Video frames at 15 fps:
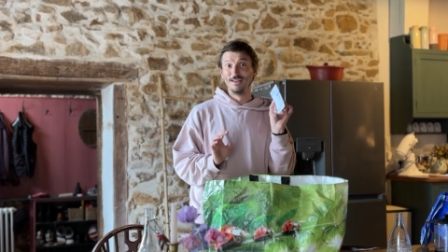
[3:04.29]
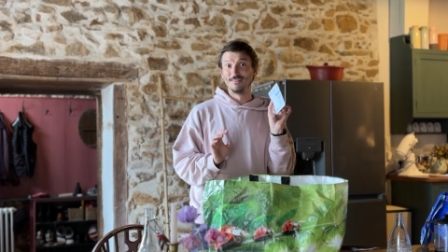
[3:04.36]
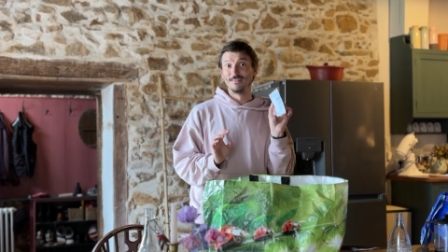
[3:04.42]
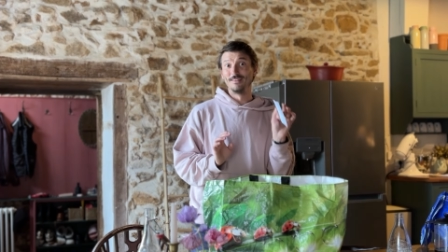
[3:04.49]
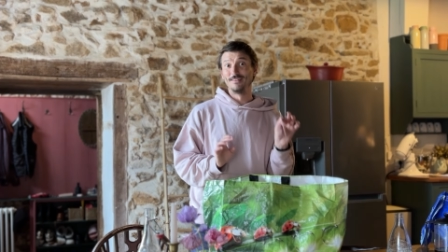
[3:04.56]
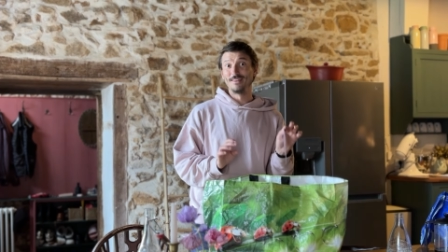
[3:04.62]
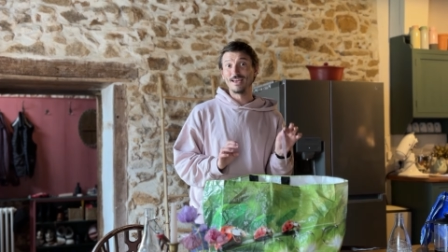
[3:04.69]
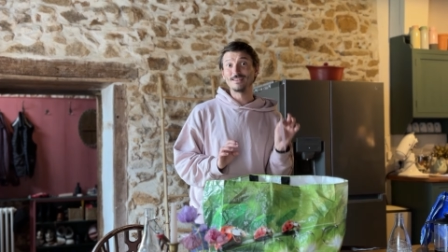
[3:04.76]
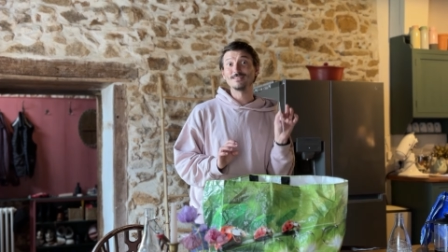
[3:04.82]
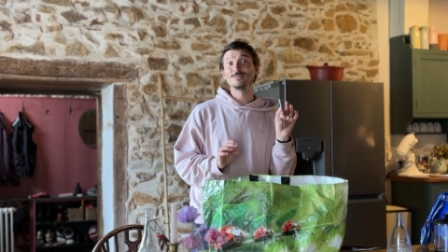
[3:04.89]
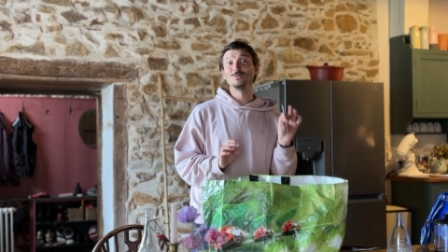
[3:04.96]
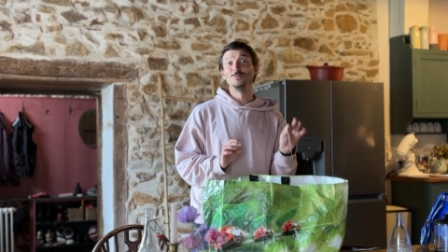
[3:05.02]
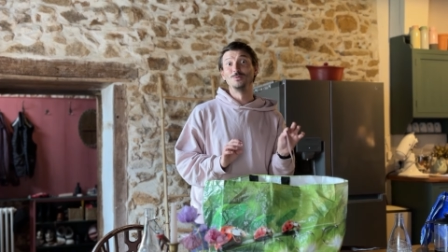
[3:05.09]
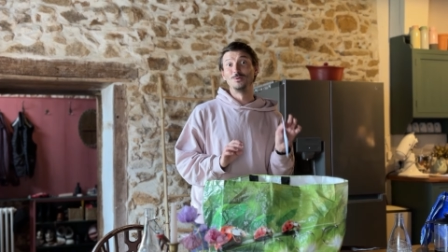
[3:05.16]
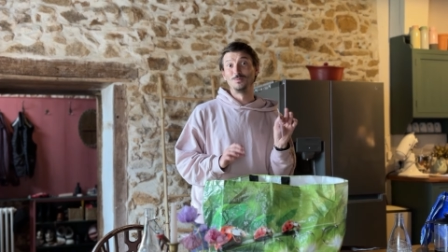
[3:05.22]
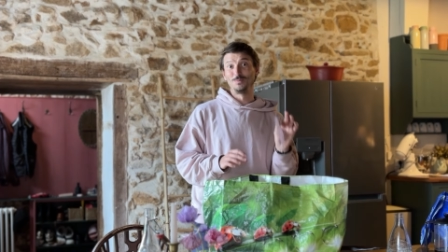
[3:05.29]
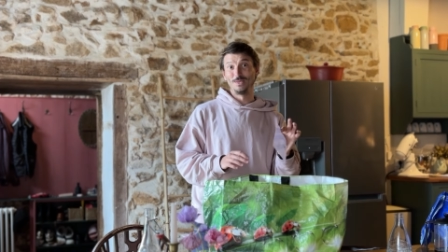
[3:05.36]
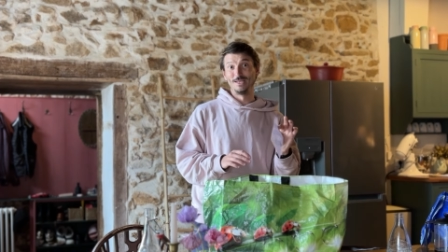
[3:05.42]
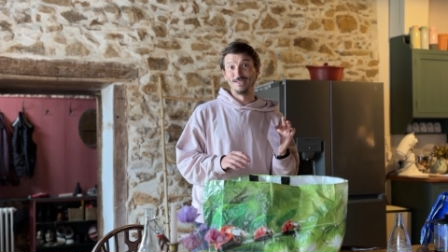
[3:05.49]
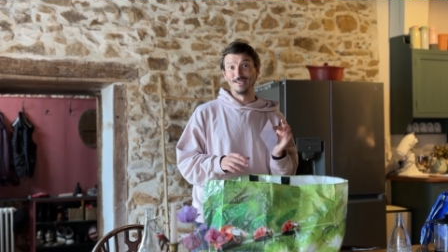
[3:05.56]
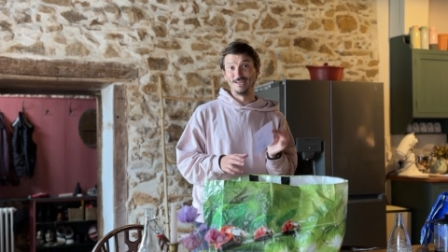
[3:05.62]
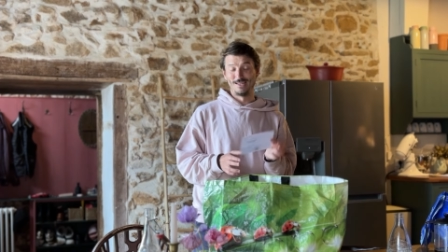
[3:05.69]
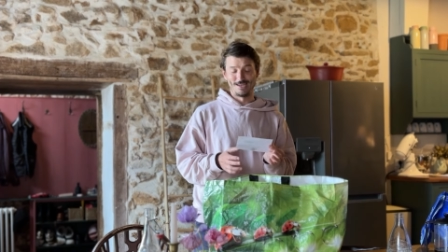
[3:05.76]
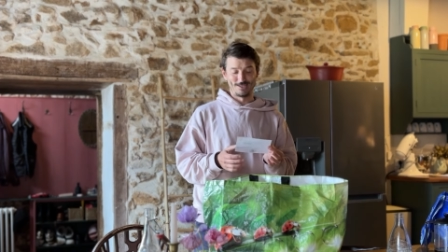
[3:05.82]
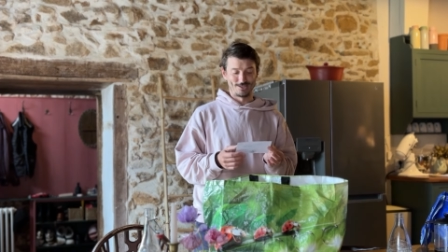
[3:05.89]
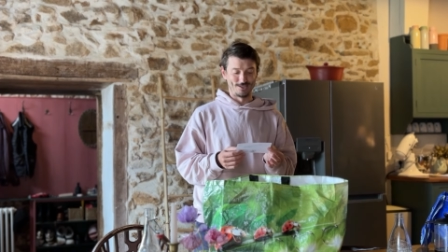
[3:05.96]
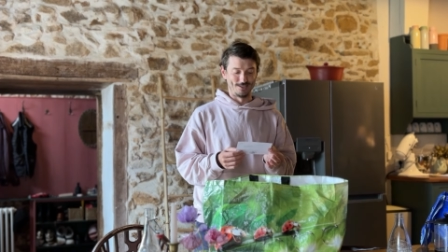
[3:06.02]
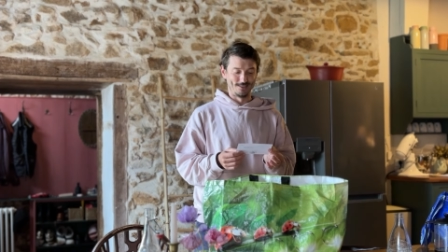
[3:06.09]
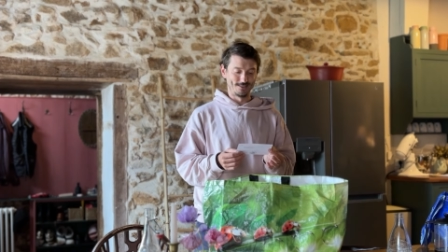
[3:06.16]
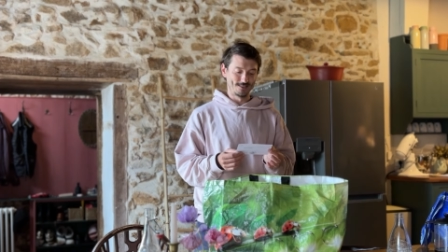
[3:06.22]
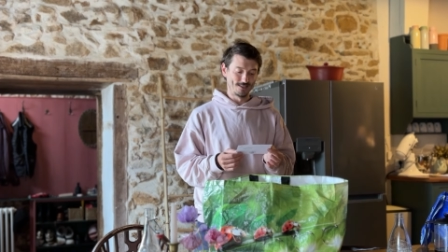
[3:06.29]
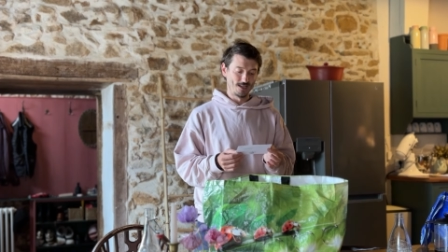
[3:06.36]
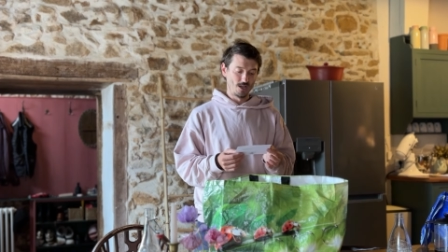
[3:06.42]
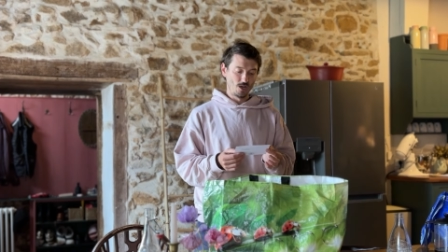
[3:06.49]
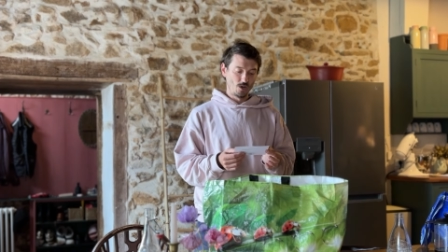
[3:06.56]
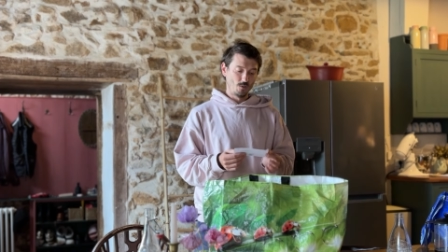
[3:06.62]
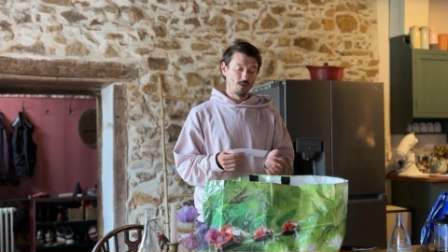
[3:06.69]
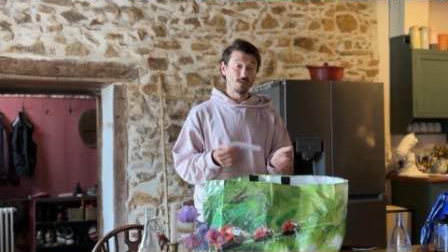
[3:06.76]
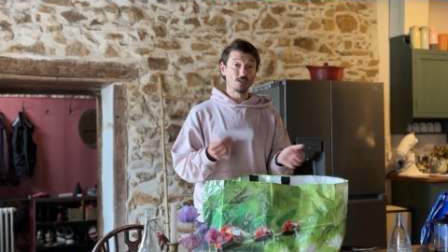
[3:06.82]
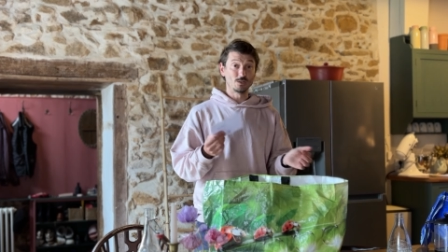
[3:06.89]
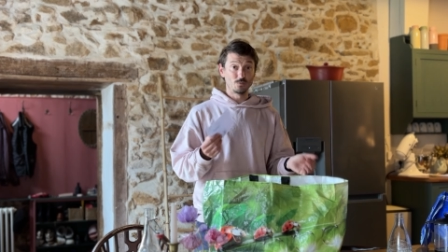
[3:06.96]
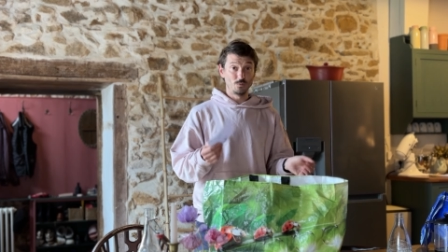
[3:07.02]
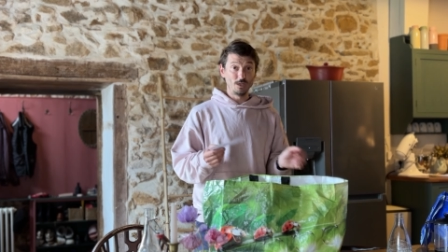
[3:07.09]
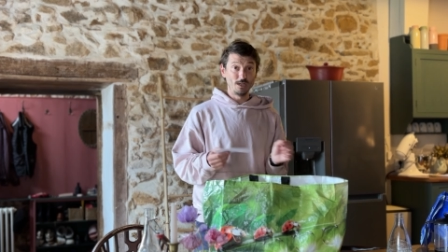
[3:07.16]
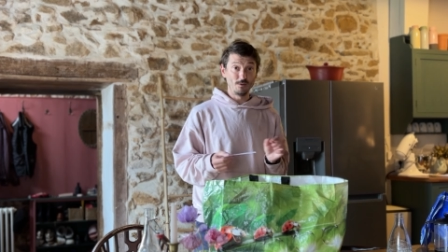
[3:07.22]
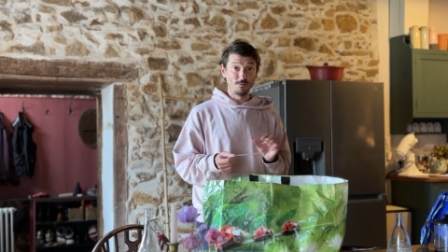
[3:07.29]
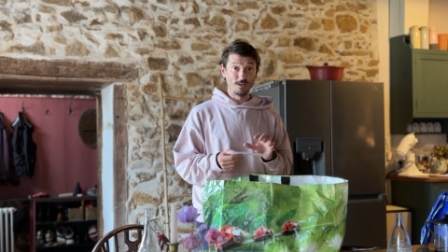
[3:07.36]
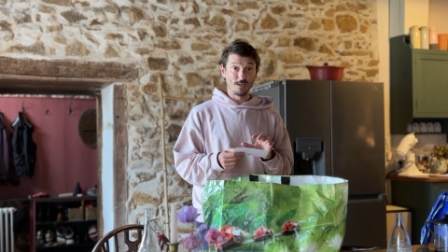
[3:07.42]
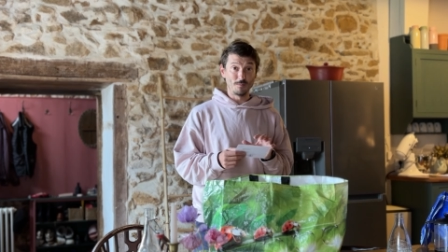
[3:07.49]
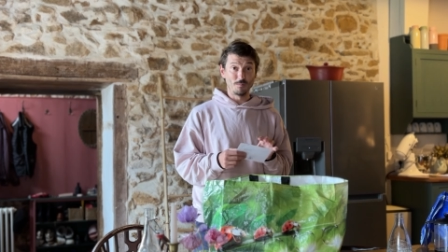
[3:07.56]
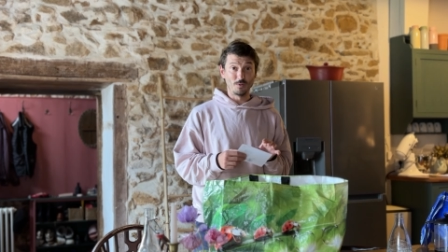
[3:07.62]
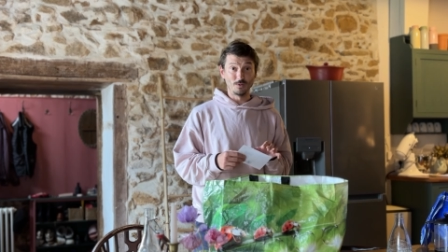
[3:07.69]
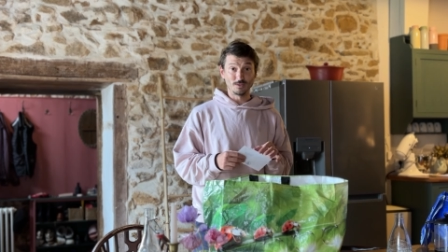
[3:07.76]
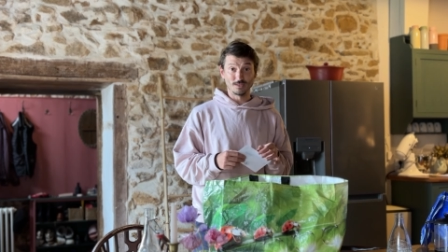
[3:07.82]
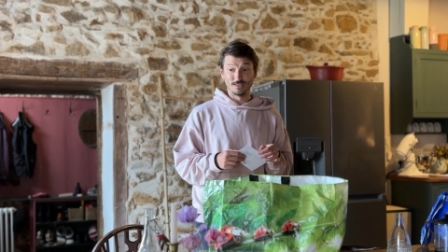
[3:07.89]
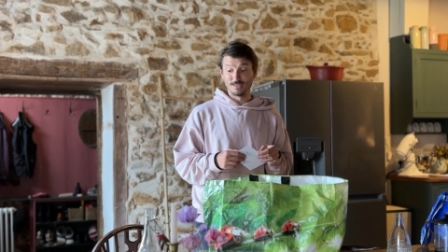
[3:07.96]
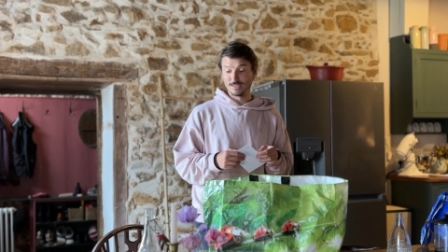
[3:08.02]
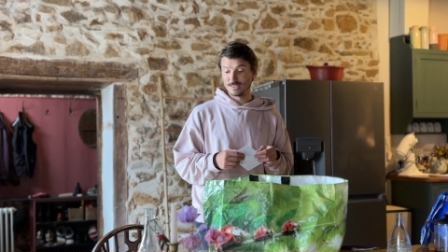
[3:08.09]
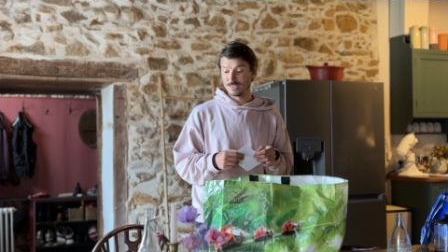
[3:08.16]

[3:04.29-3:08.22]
the next European elections, which is really, really important.